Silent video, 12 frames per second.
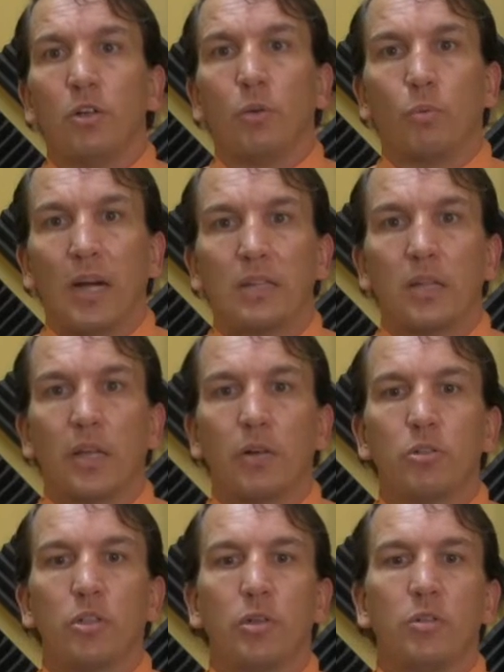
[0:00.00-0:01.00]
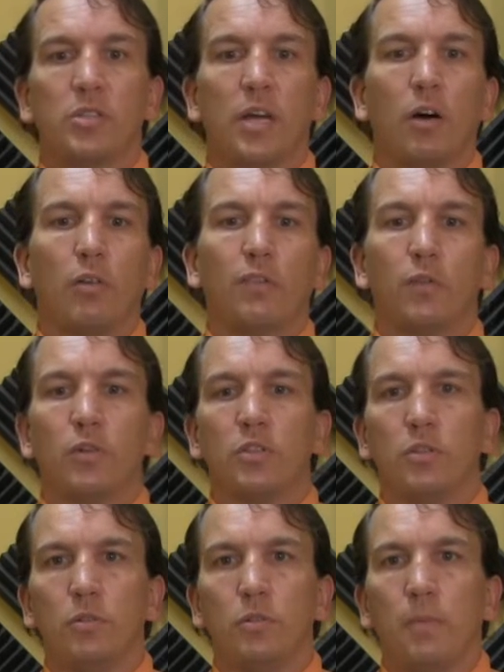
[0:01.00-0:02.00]
write the letter to yourself or
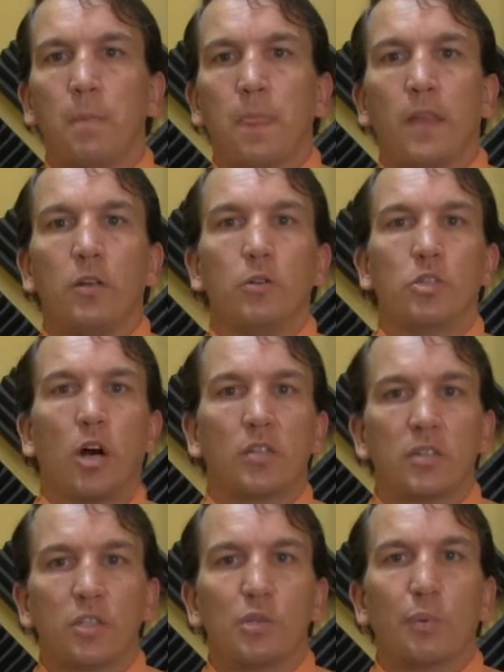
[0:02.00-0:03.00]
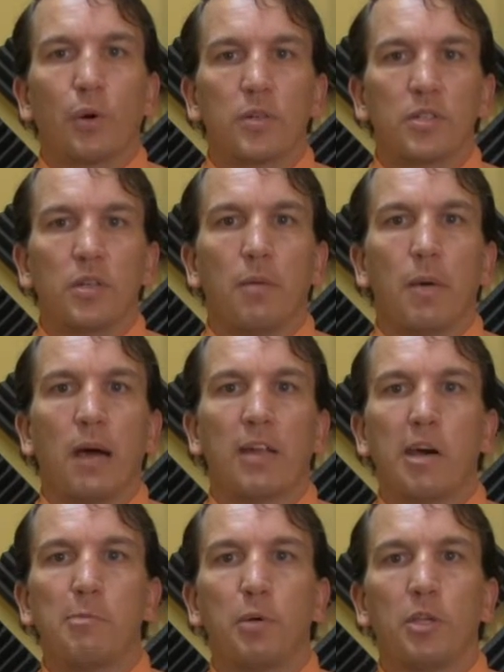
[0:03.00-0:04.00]
to talk to this person about
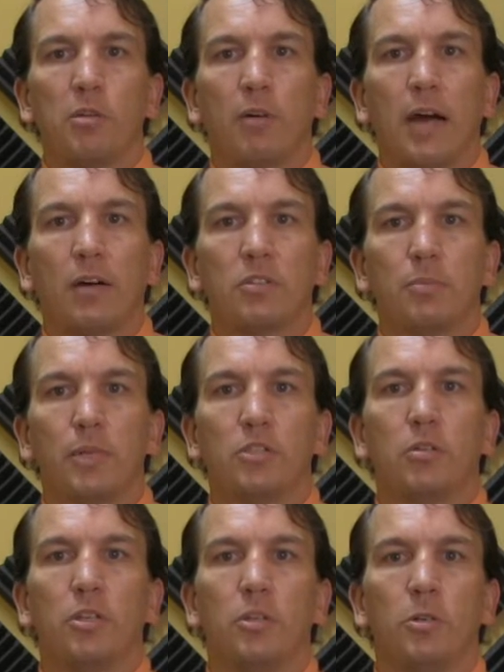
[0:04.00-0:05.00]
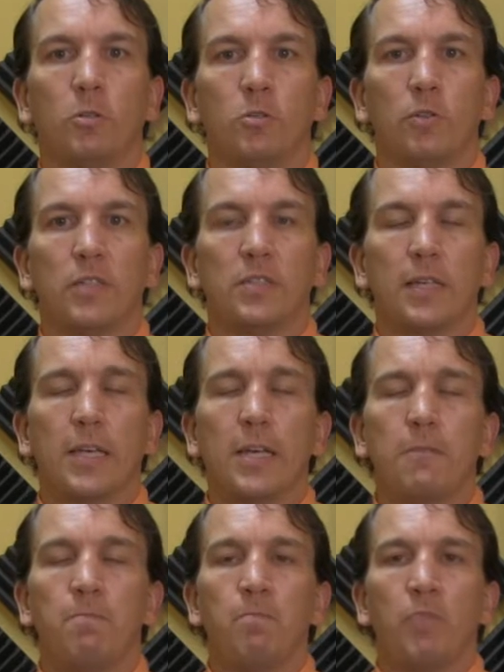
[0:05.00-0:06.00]
helping you out to make sure that you don't do this
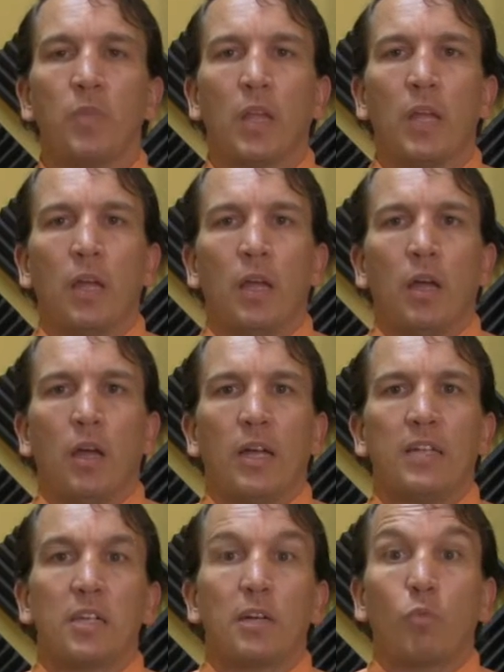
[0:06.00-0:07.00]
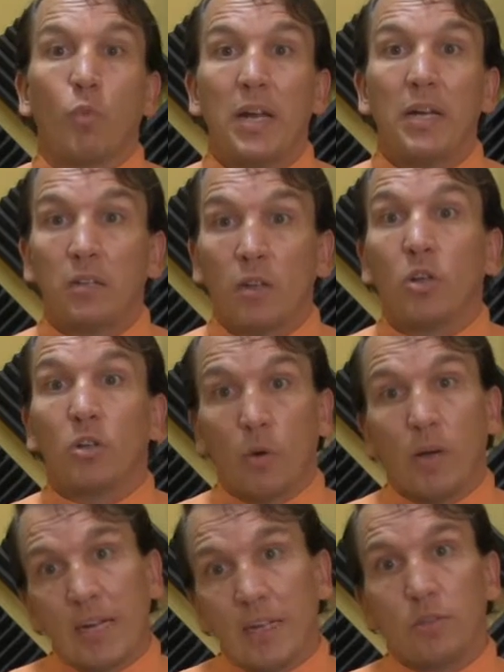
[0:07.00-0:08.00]
again. Instead of waiting, go
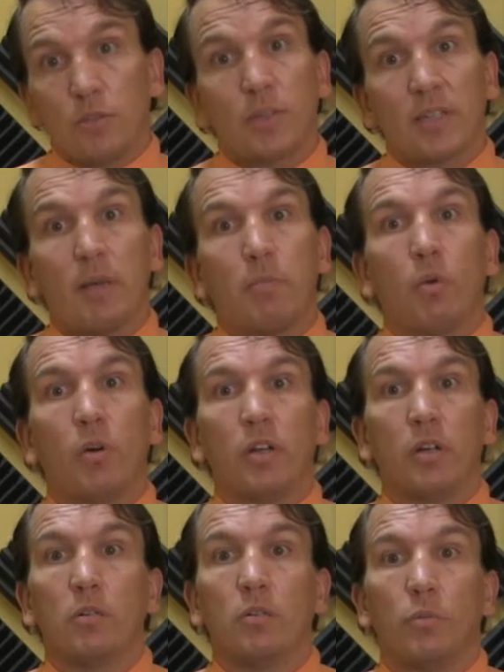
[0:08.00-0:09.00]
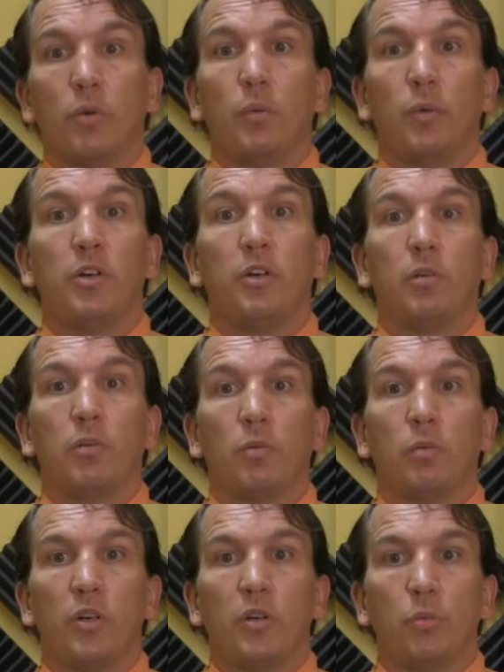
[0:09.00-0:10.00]
ahead and do it that morning when you're
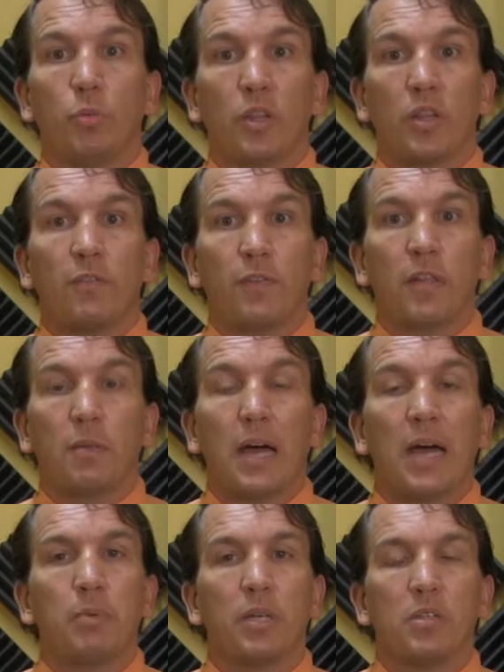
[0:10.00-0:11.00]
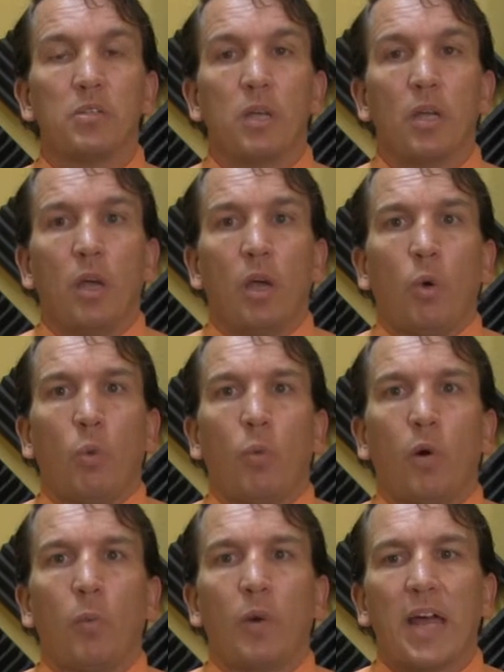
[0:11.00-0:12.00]
really feeling bad, because
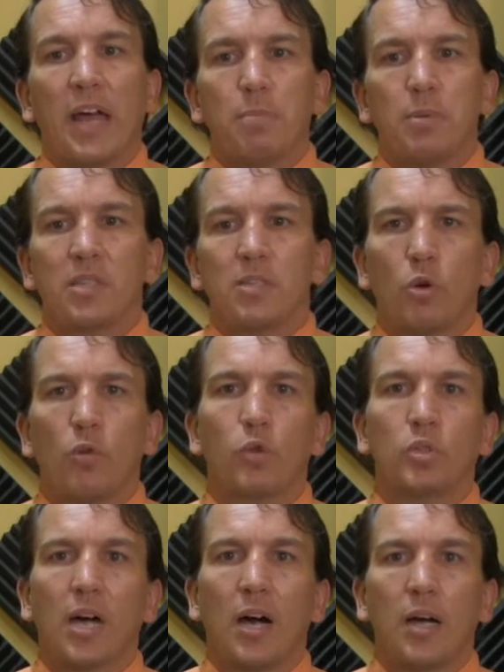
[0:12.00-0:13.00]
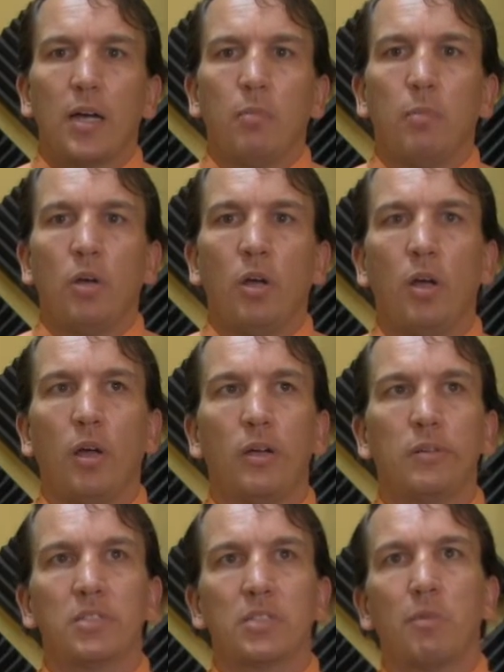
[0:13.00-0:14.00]
what happens is over time,
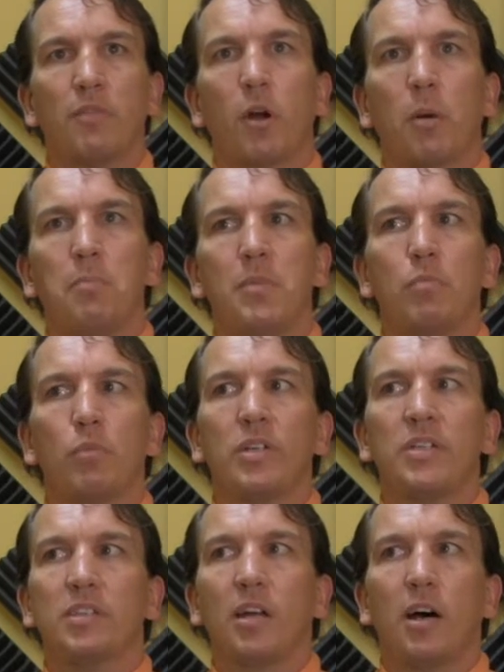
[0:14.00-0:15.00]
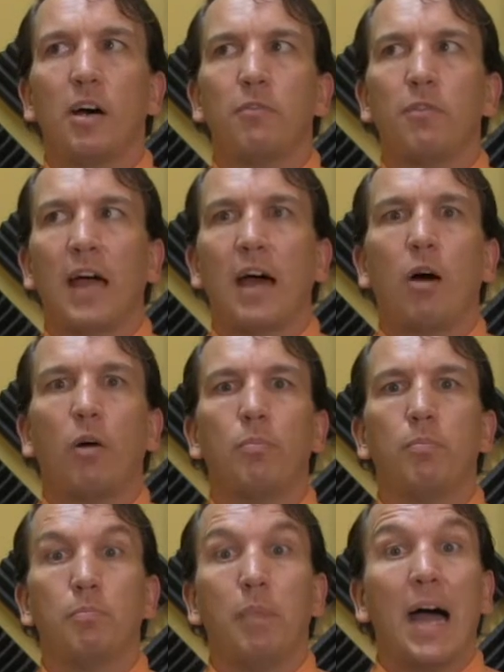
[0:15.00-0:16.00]
some of our memories of
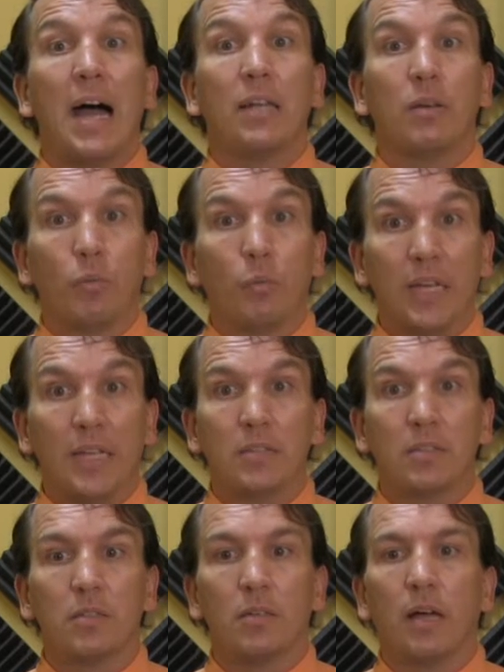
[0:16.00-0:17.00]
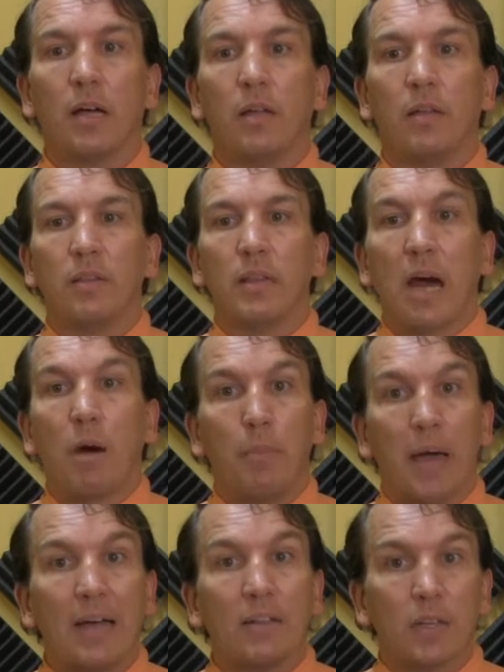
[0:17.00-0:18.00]
how bad it went, how
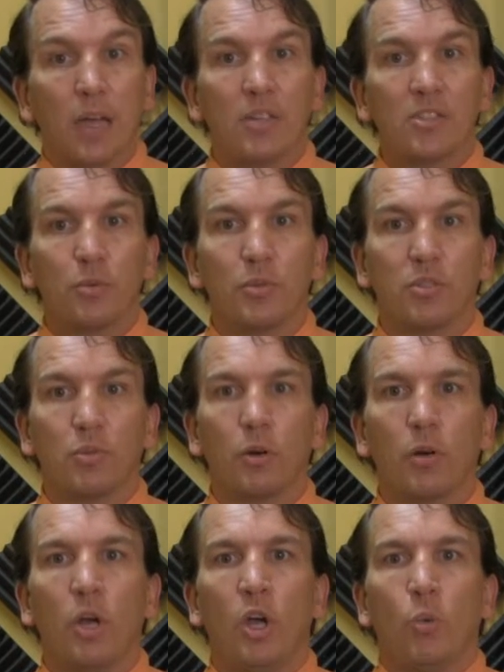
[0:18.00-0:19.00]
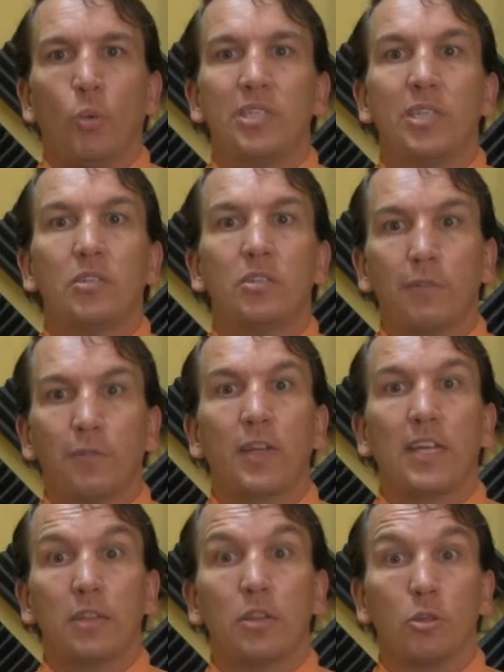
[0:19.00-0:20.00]
bad the consequences were, we tend to
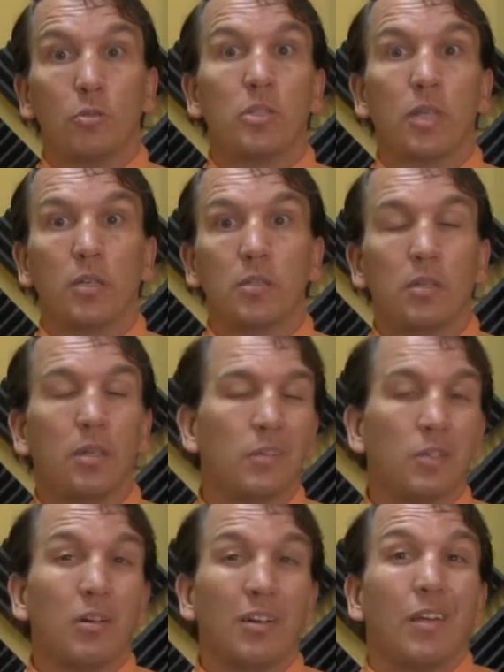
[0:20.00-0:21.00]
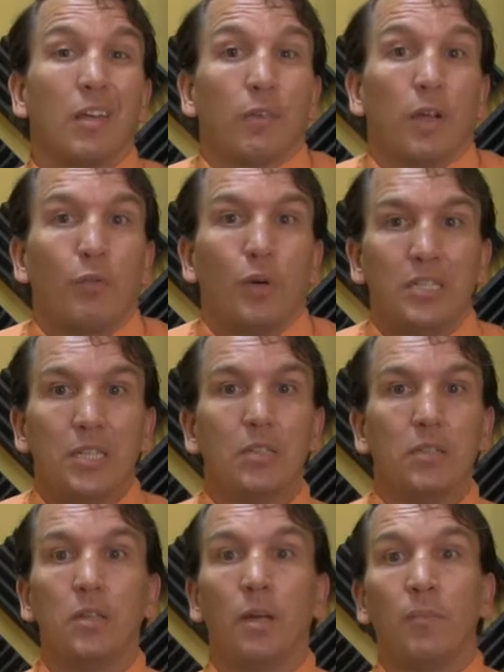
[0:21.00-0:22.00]
forget those things. If we
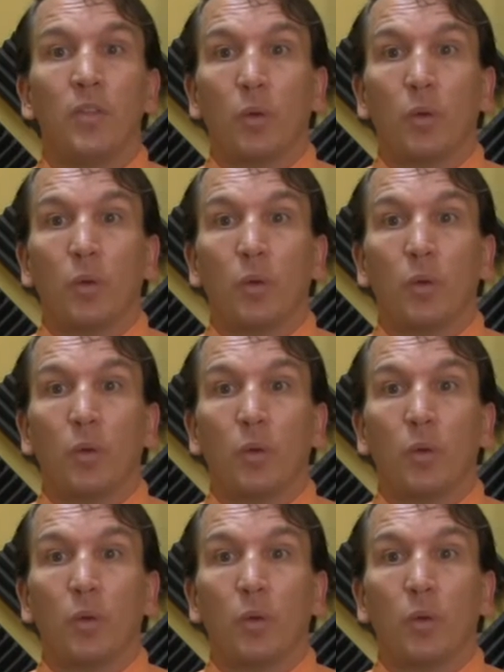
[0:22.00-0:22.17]
didn't,